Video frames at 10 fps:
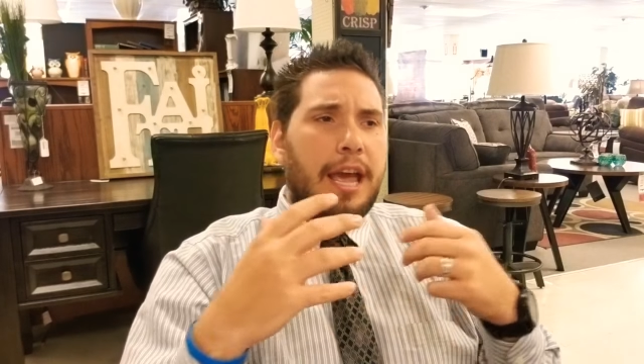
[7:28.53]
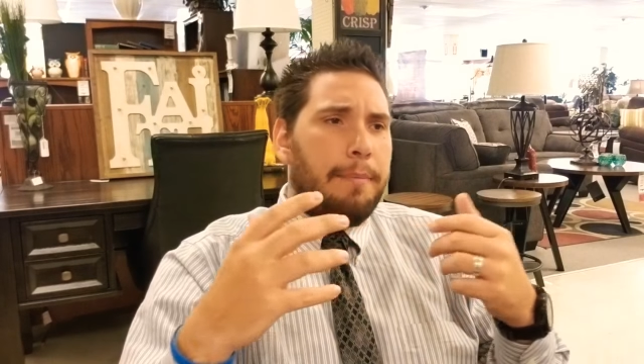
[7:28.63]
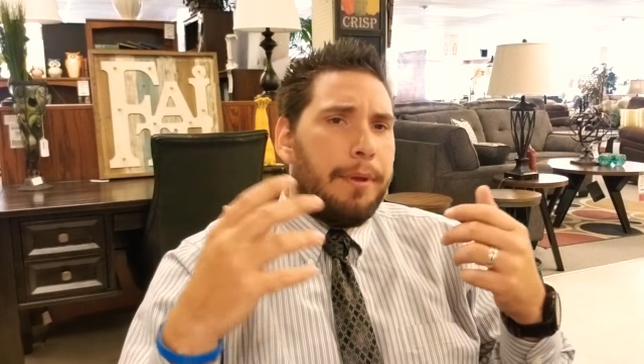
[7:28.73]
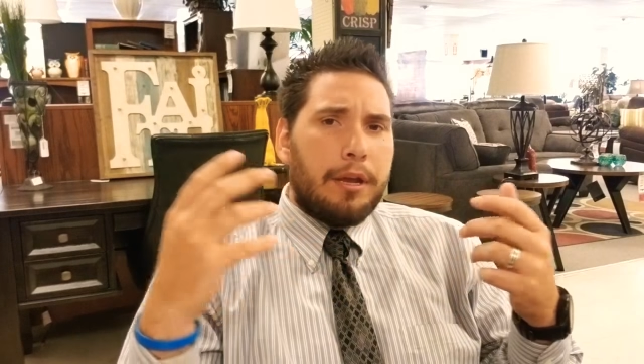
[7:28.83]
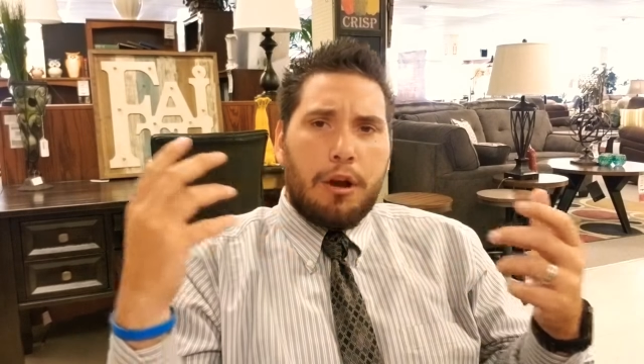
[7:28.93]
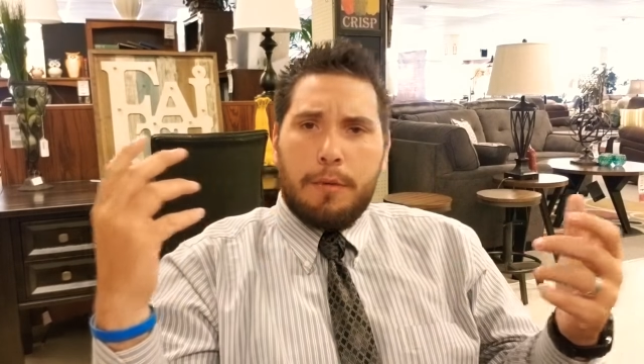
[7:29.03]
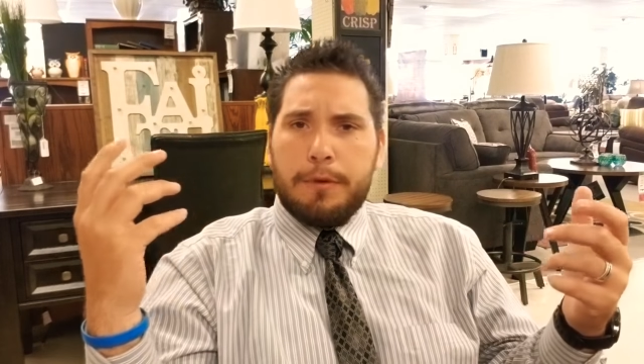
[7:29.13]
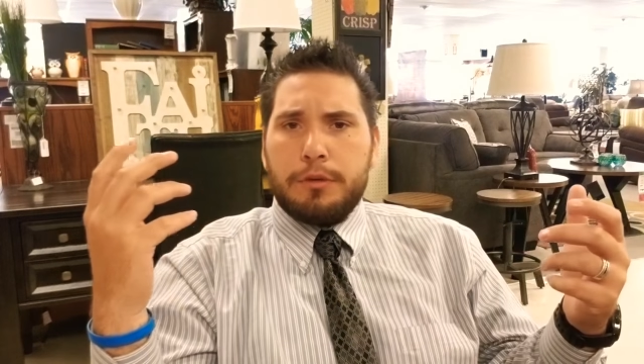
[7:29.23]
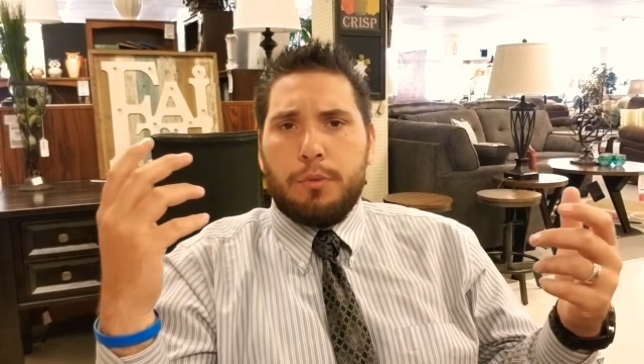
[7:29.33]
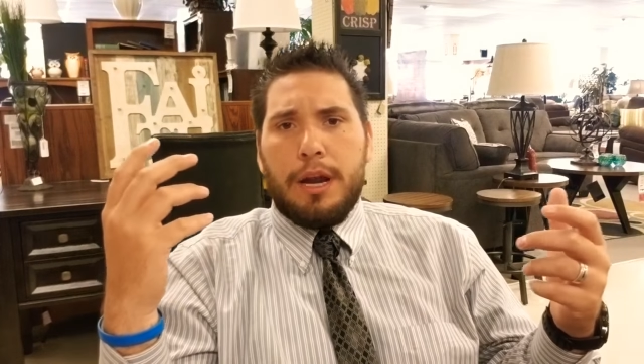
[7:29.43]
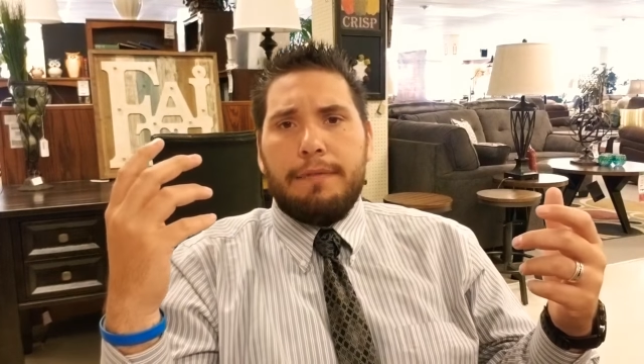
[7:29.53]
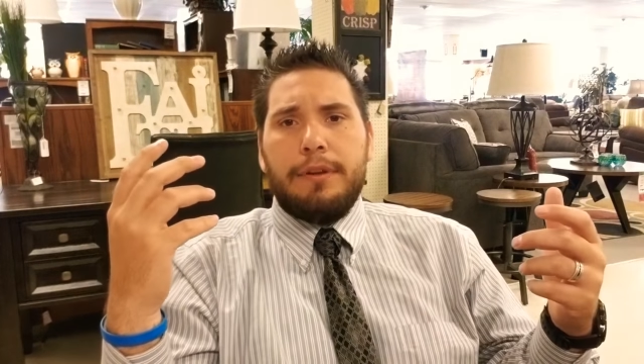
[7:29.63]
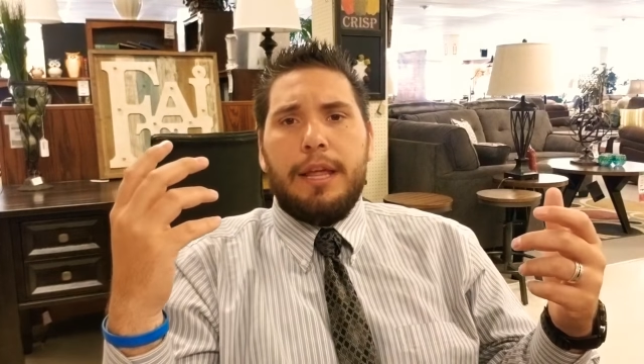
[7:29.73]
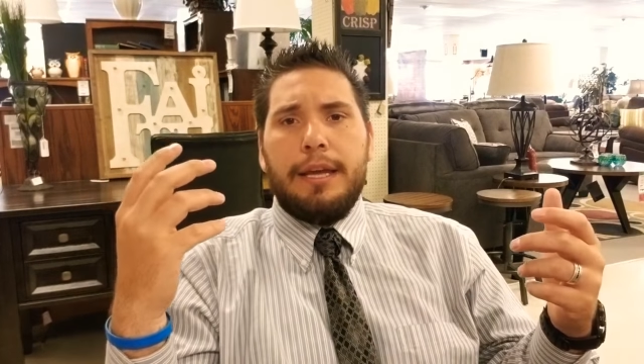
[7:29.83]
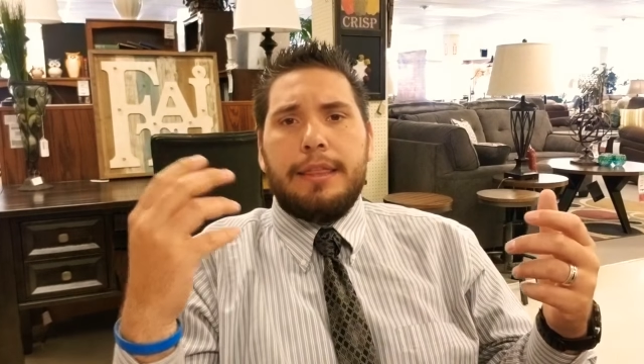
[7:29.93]
epic armors,
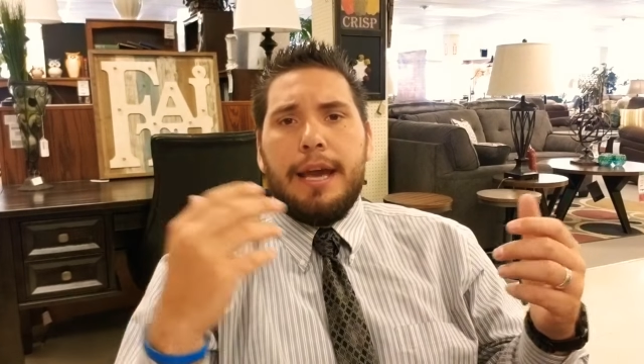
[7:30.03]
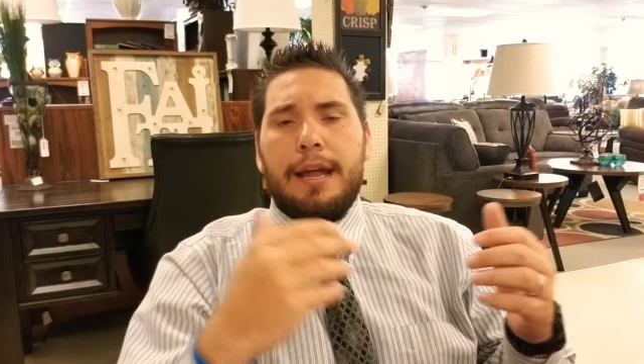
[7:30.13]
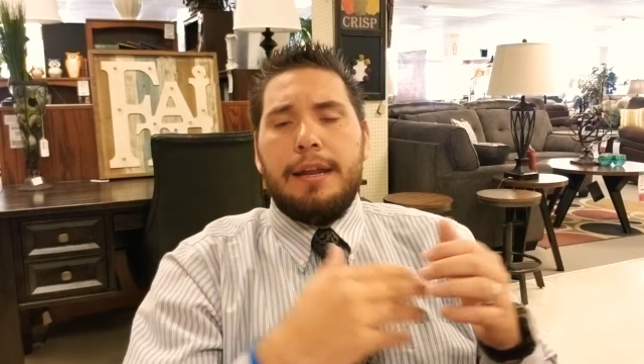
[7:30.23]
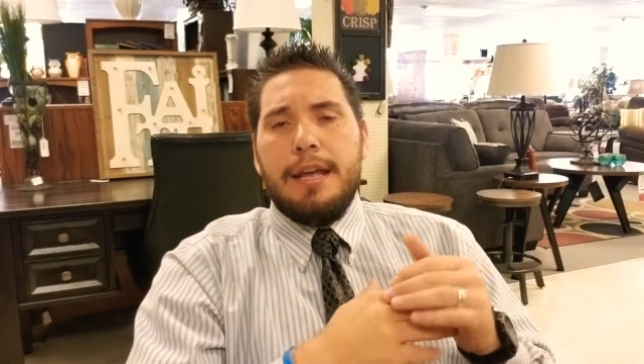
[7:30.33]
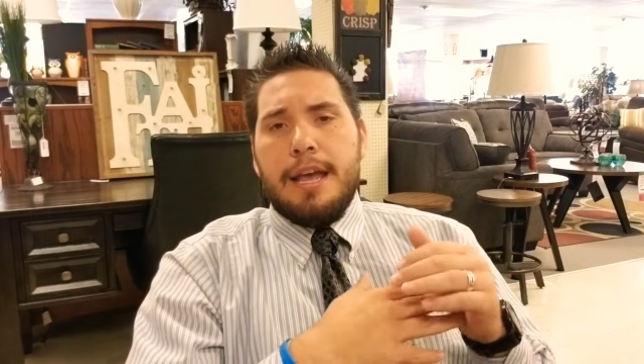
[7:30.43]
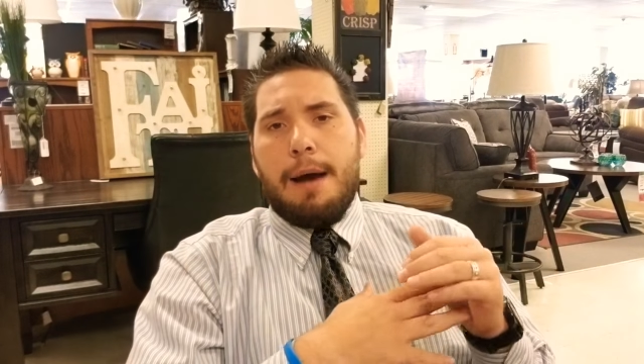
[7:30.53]
whatever like that,